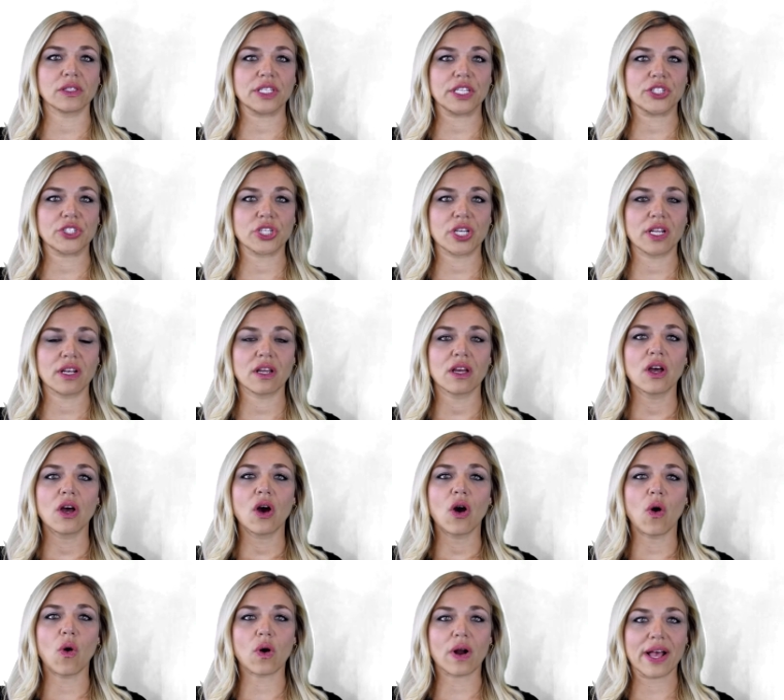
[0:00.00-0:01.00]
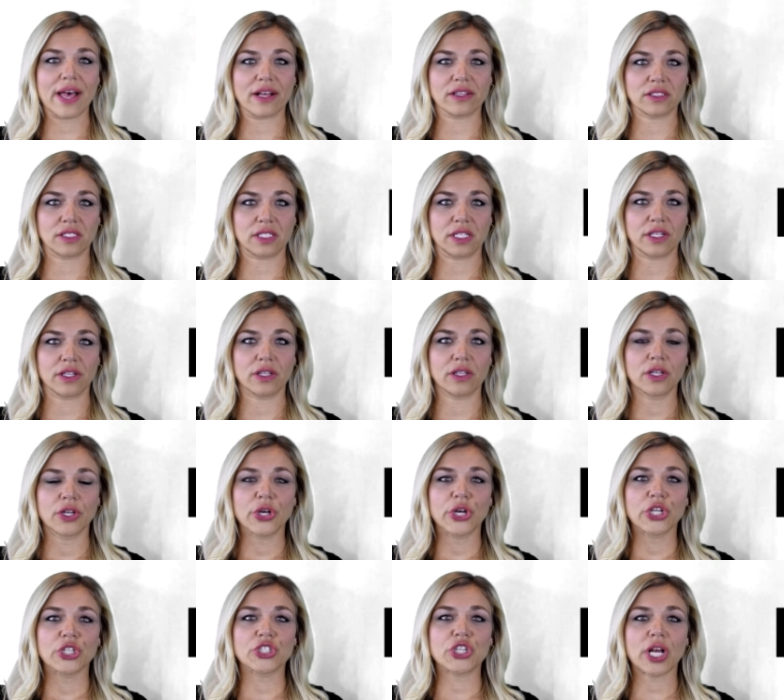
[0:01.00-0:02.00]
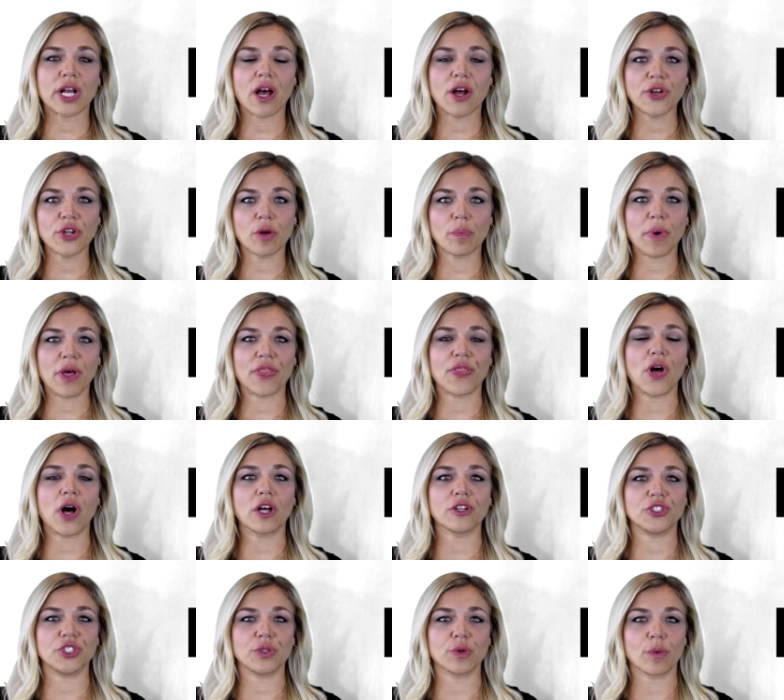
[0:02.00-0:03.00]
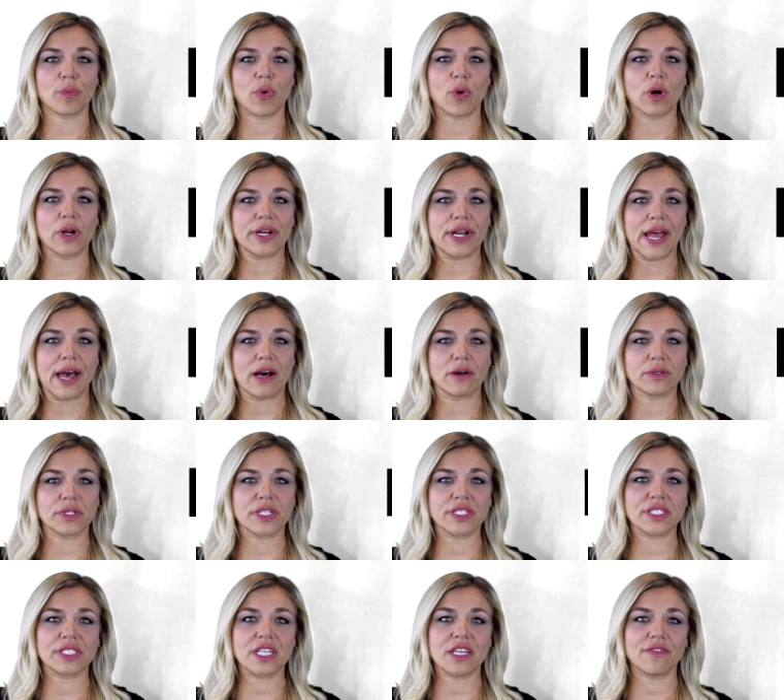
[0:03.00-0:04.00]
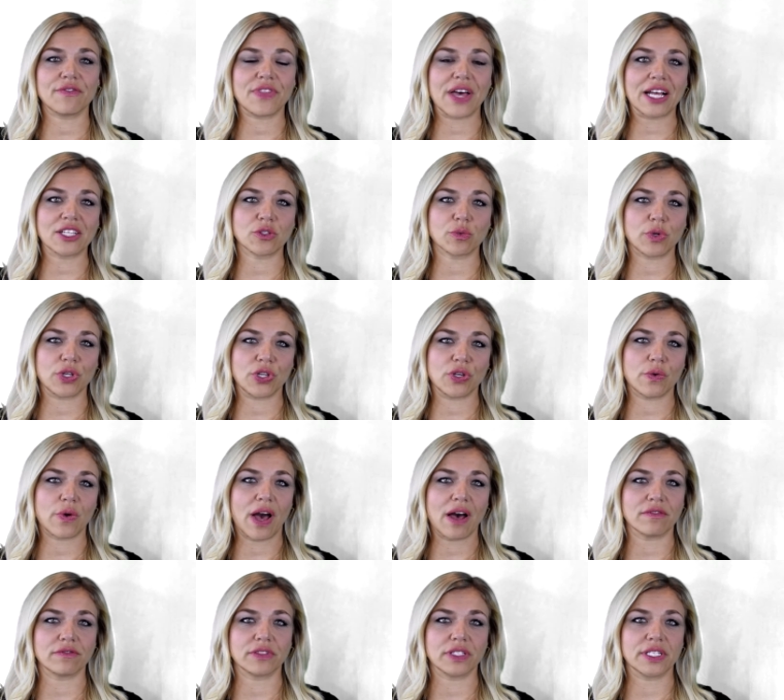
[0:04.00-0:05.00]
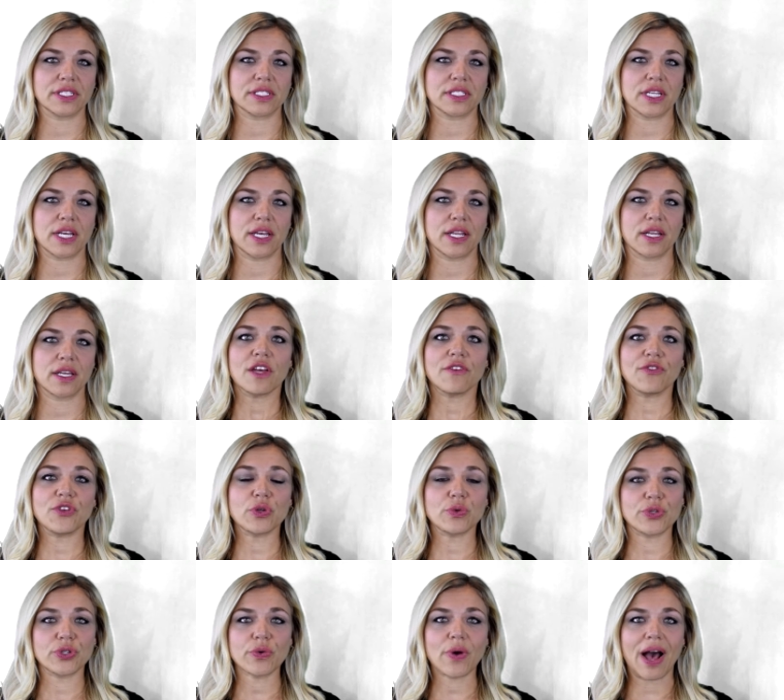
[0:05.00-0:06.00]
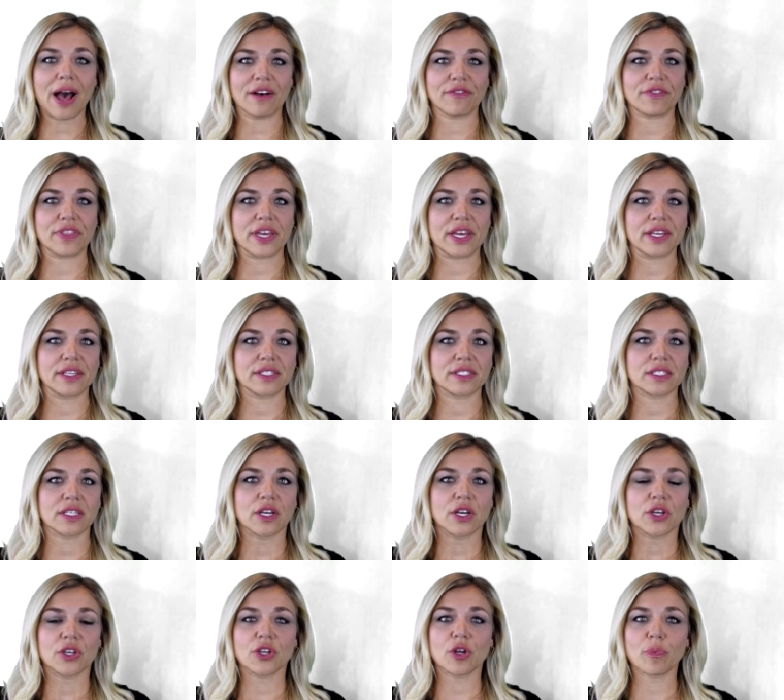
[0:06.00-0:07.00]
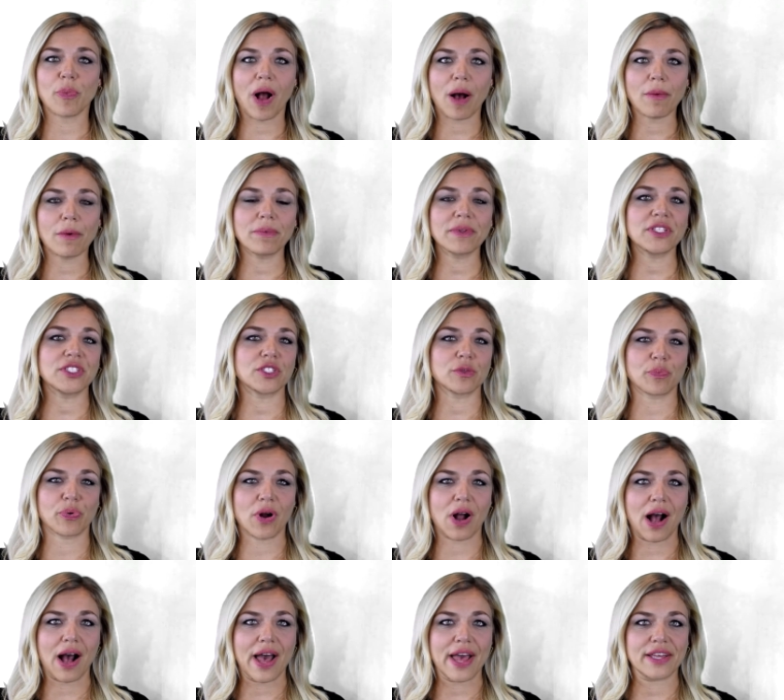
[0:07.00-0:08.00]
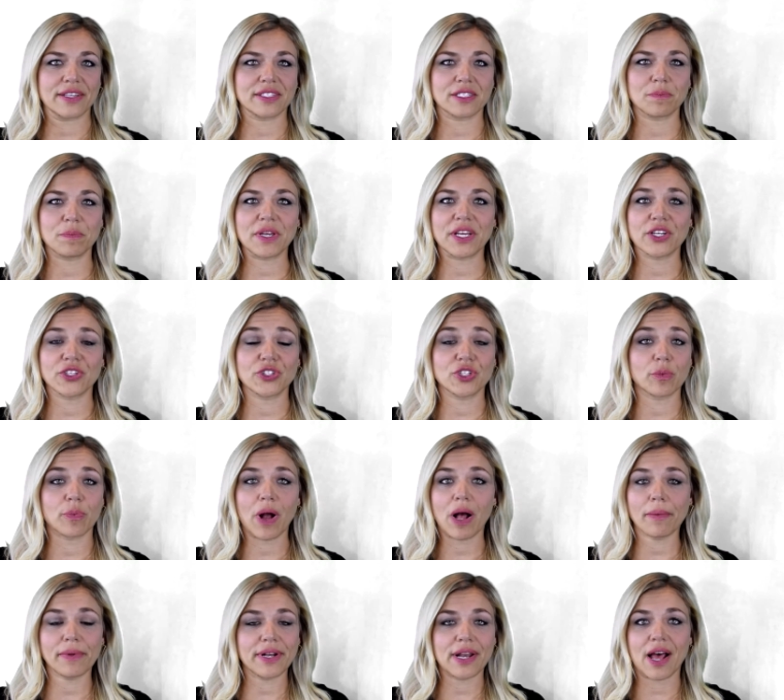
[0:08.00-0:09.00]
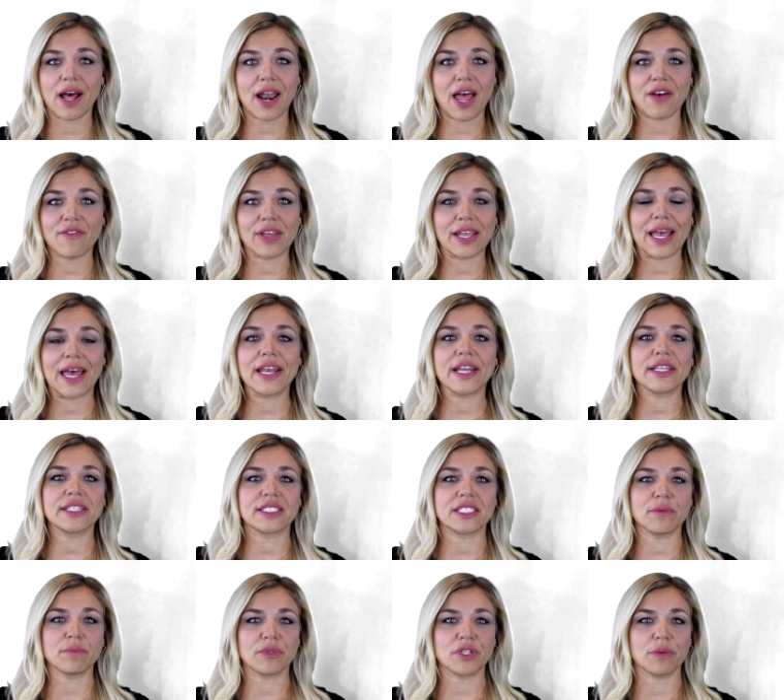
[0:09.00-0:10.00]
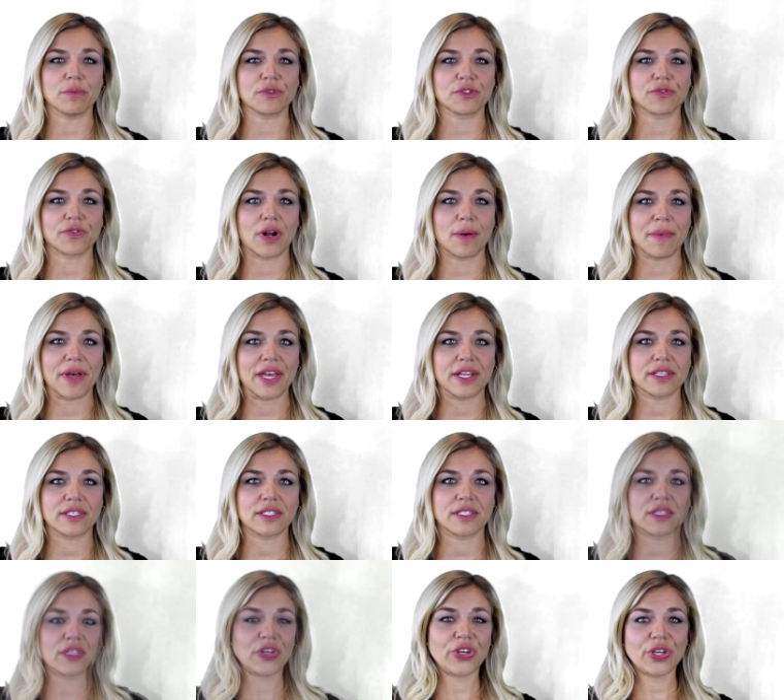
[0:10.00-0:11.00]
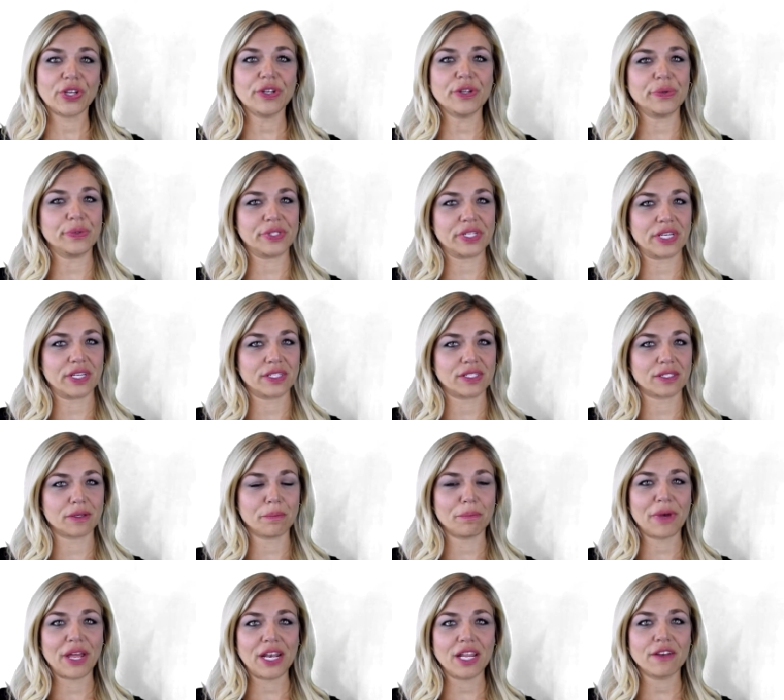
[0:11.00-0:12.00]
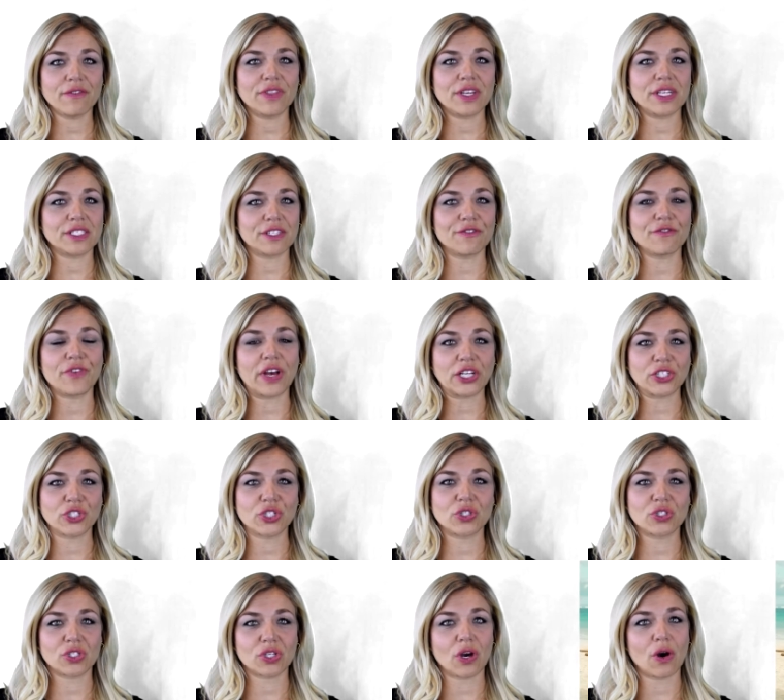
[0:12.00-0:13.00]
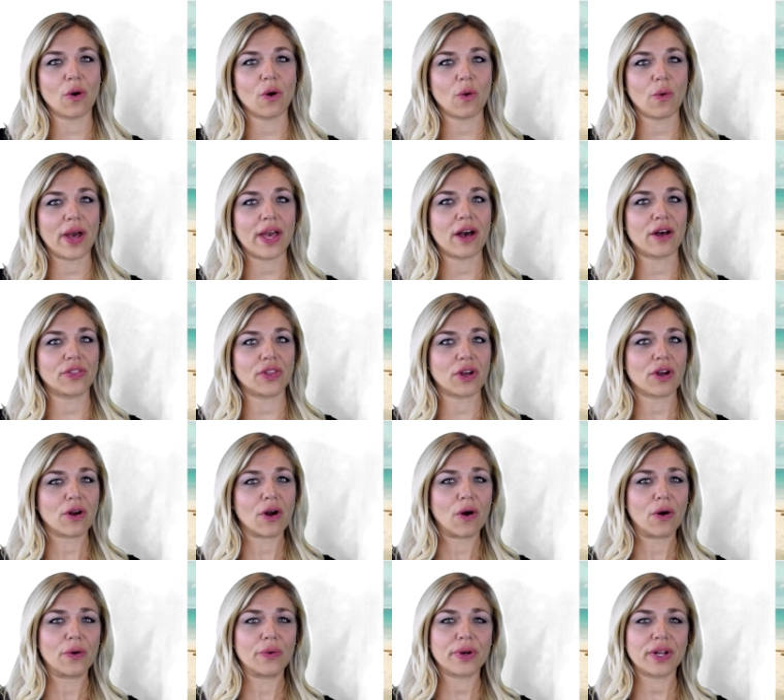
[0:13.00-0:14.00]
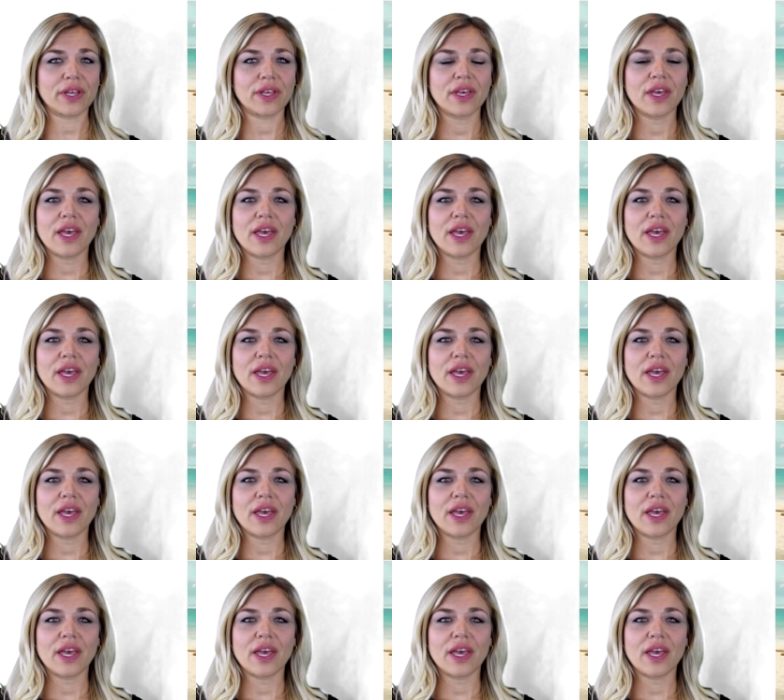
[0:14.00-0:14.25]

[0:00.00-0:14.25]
lesion, or LSIL. Check on your pathology report now to see if that's what you have listed. If you do have this, you're probably surprised because you're probably not having any symptoms from it. The good news is many of these infections go away on their own,